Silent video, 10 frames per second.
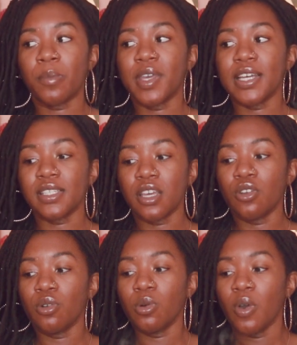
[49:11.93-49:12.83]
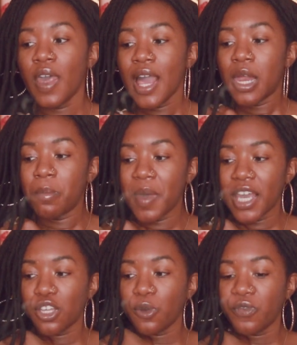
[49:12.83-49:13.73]
because it'll
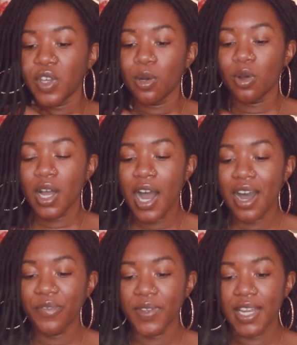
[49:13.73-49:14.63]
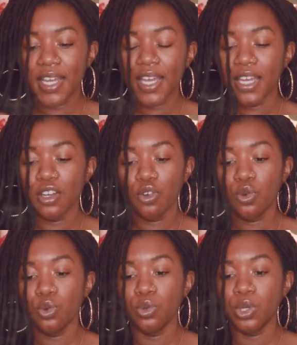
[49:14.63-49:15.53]
make you feel confident in
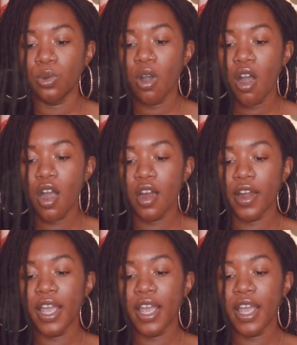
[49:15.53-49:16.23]
who you are